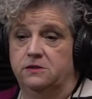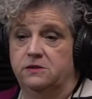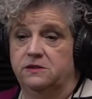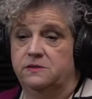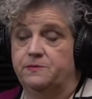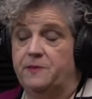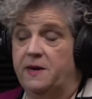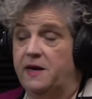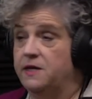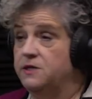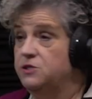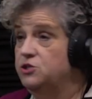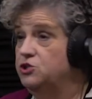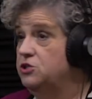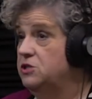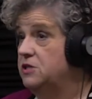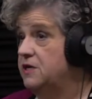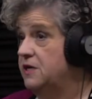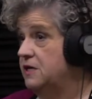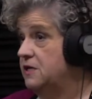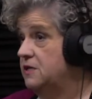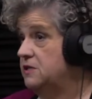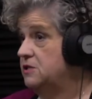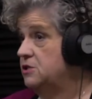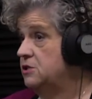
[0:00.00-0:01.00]
spanish
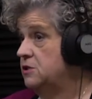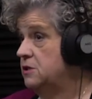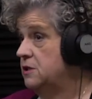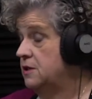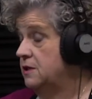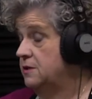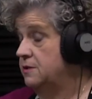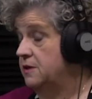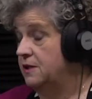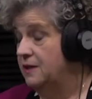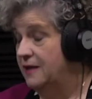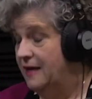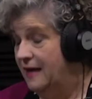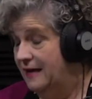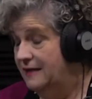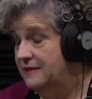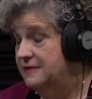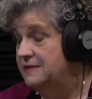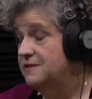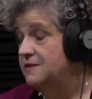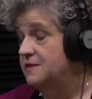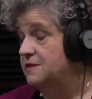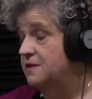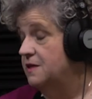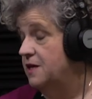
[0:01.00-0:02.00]
class, a
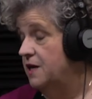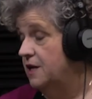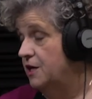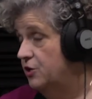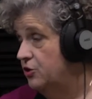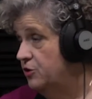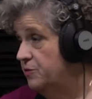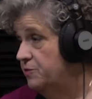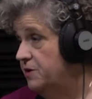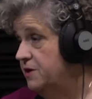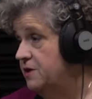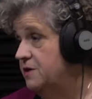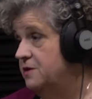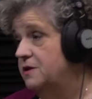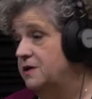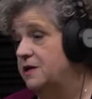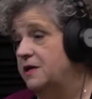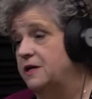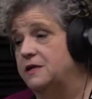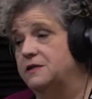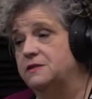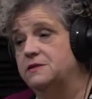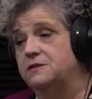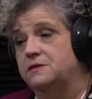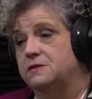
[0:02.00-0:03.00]
class and an arabic
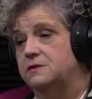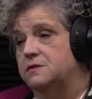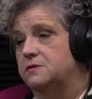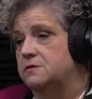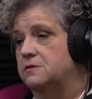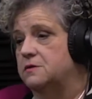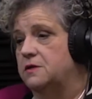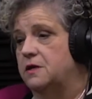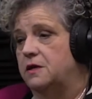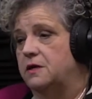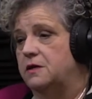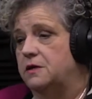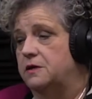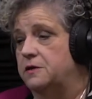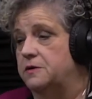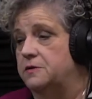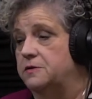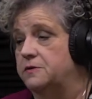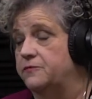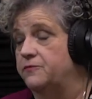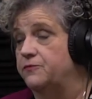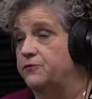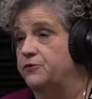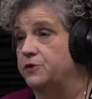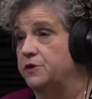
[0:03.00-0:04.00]
class and
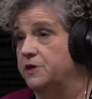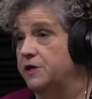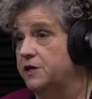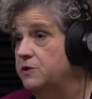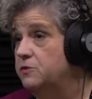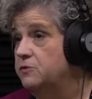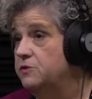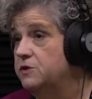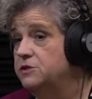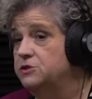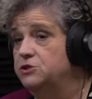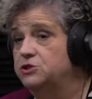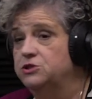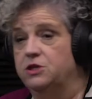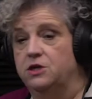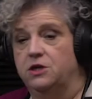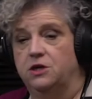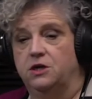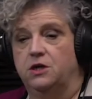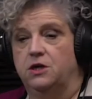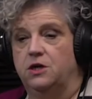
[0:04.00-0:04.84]
uh, for language